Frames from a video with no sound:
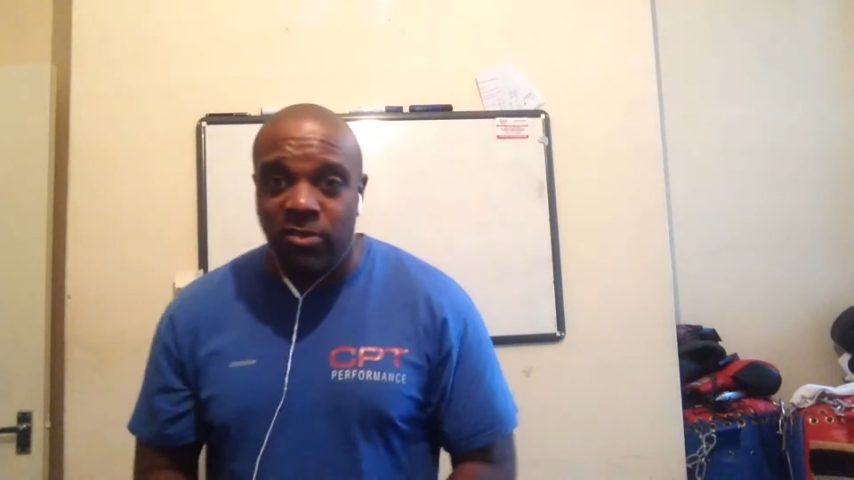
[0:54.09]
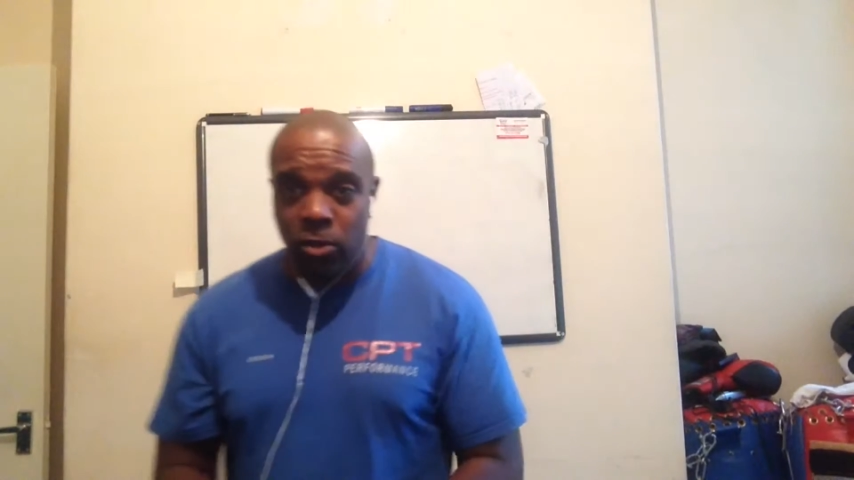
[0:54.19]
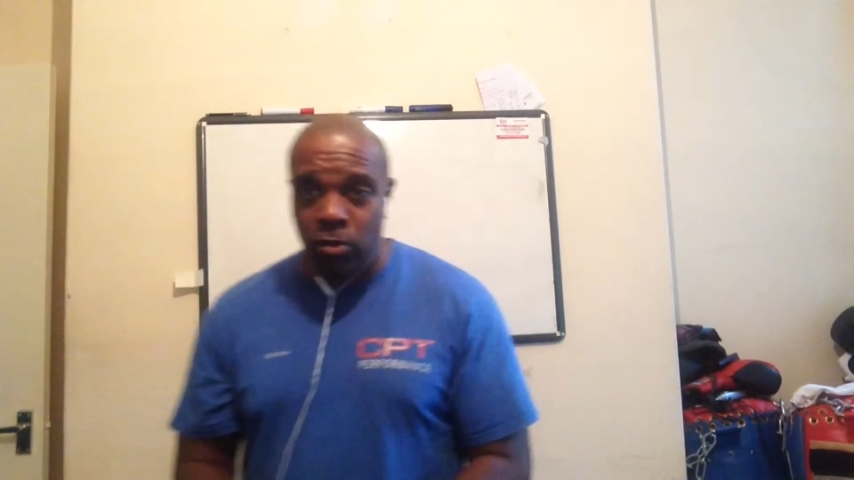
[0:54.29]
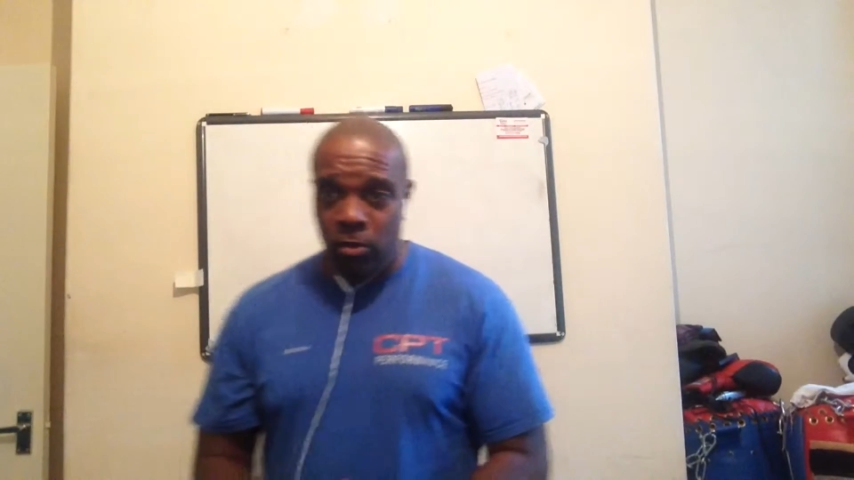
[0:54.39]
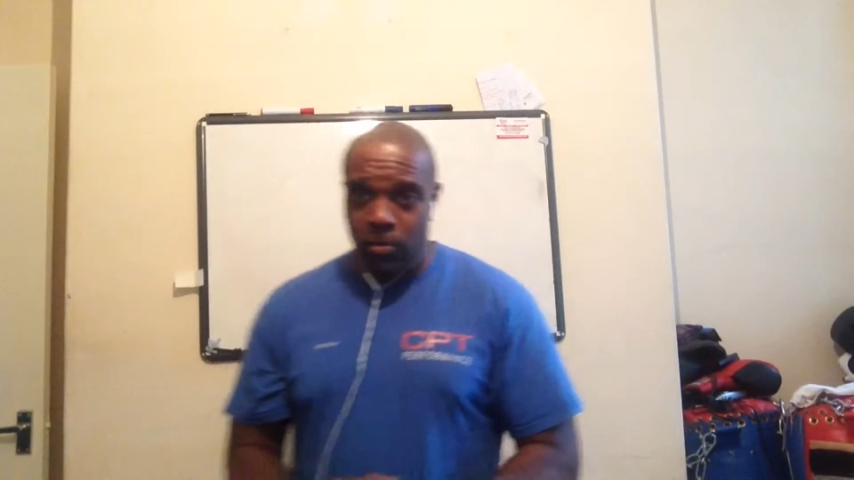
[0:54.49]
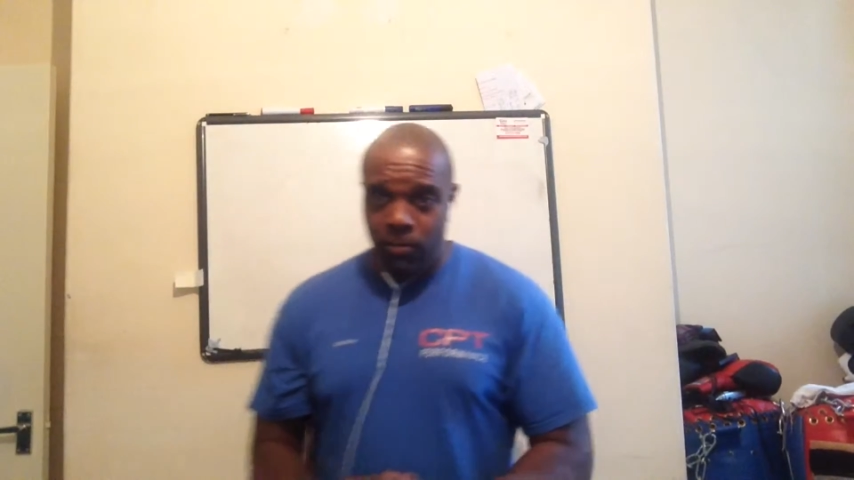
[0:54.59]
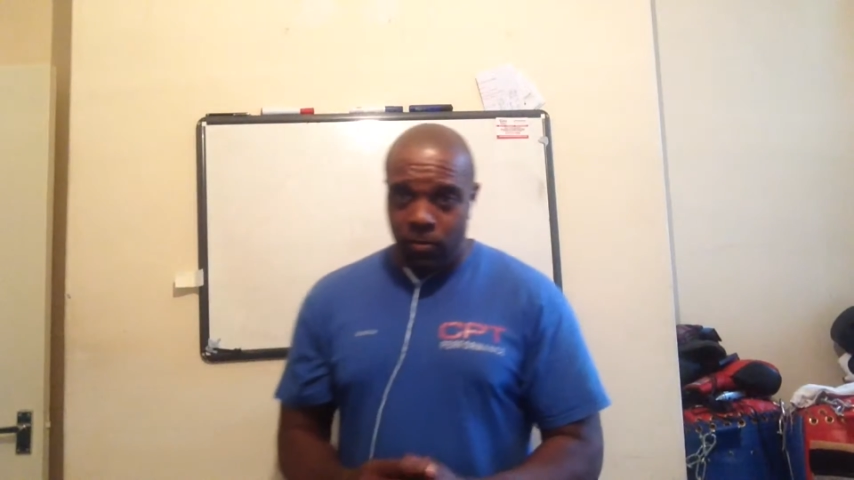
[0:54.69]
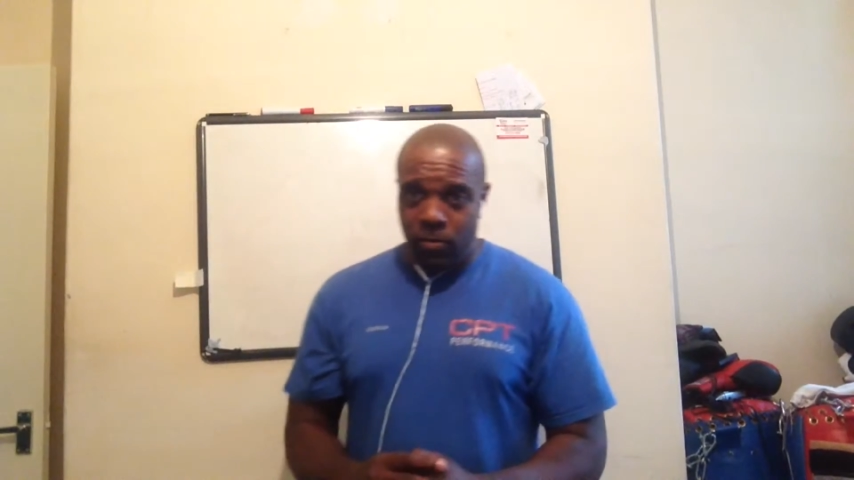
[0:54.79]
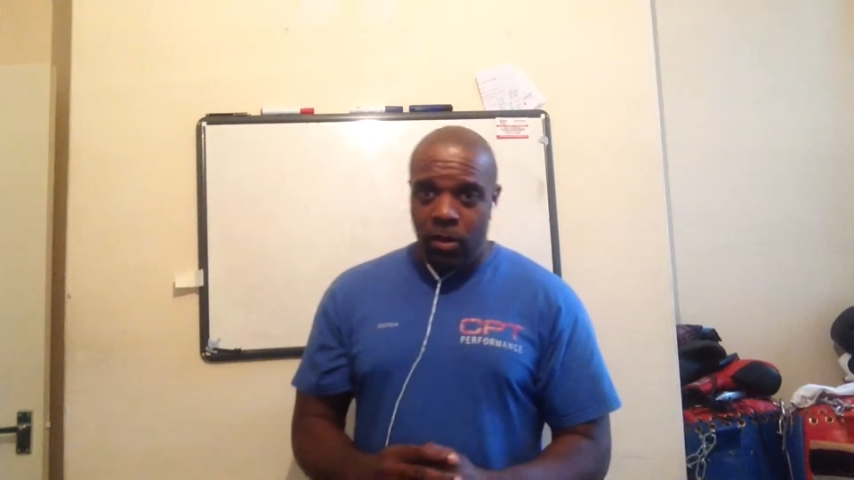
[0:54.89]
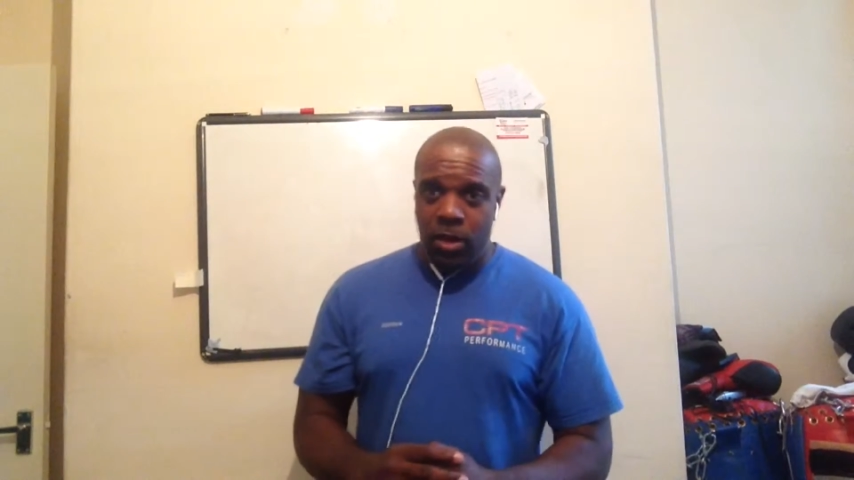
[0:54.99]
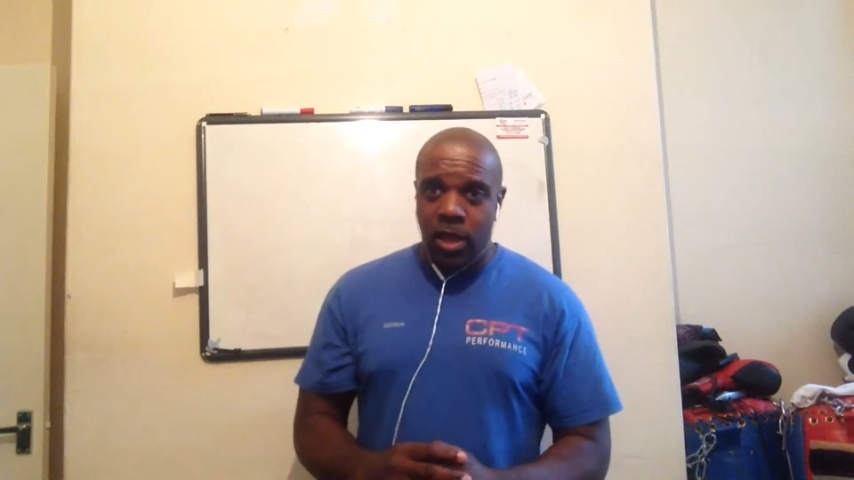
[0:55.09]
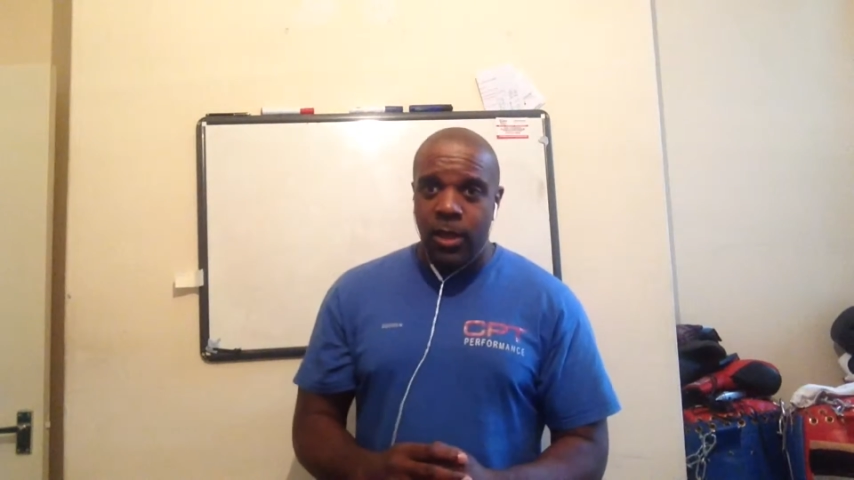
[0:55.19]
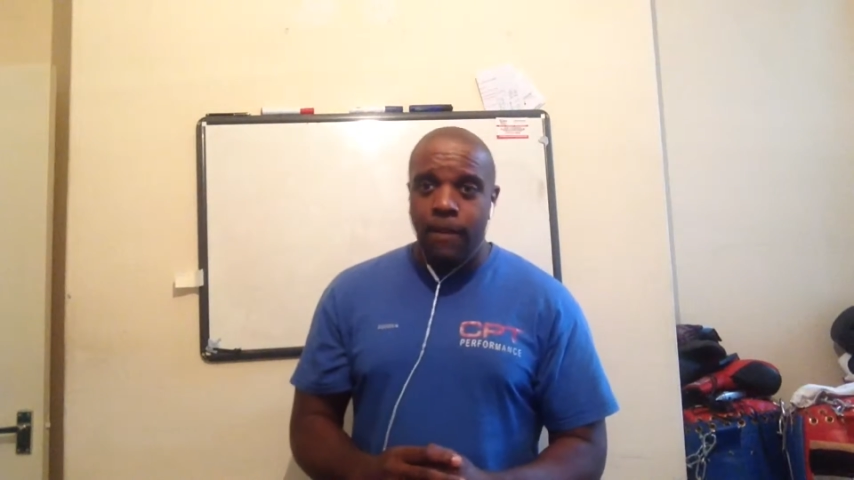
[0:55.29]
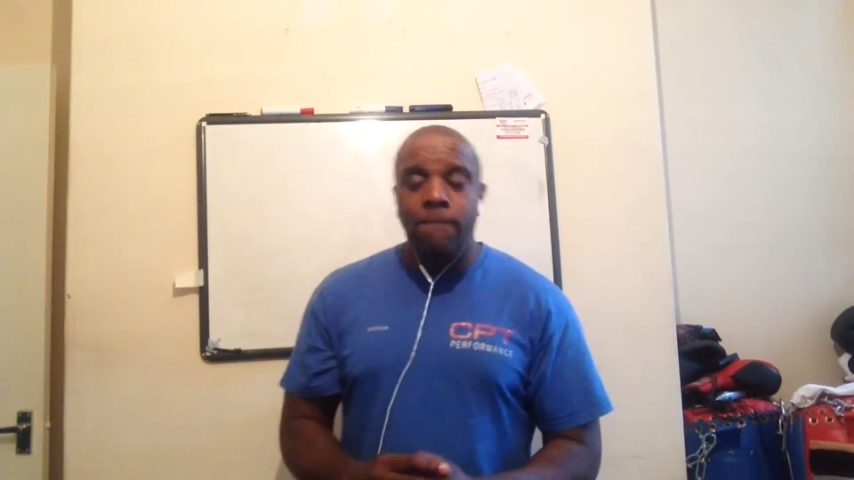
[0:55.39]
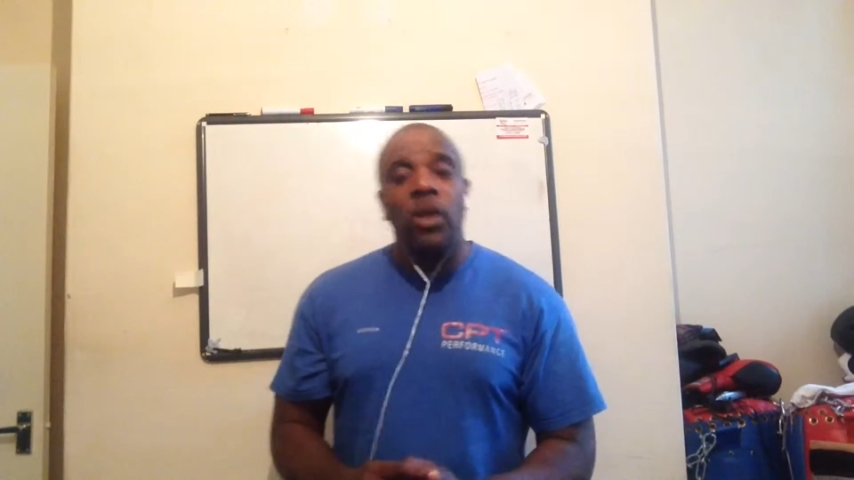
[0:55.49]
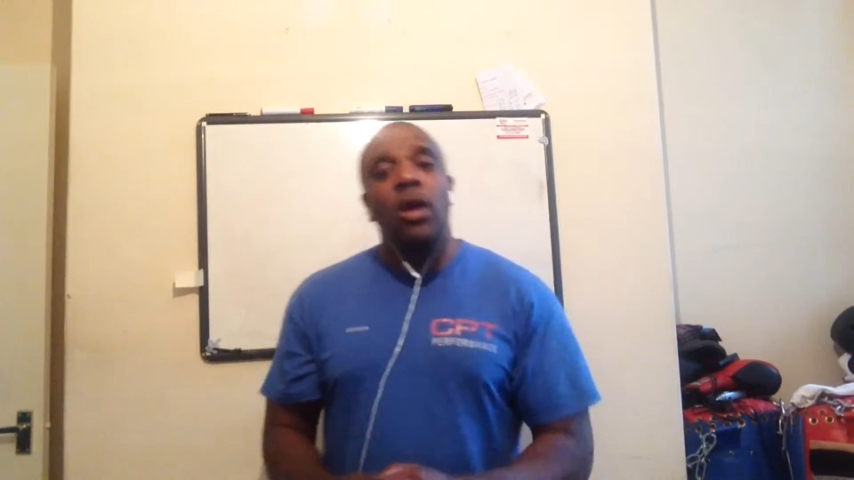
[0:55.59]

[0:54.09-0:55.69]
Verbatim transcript: too, okay?